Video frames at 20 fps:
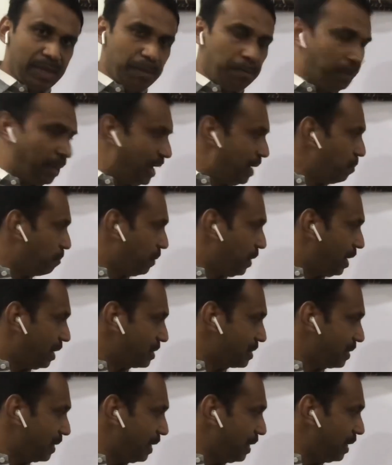by
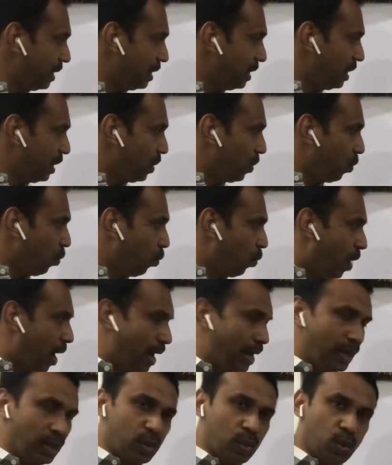passing
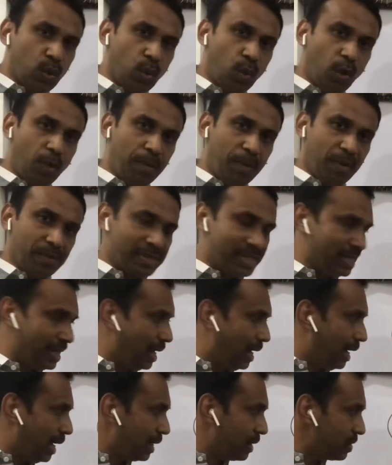1 coulomb of
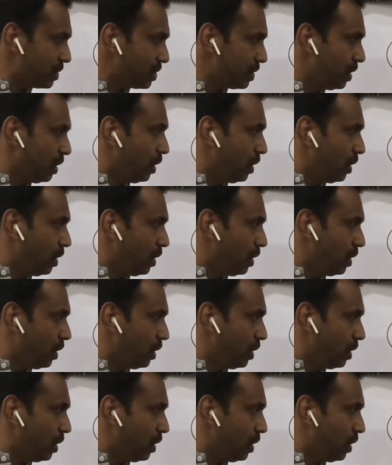charge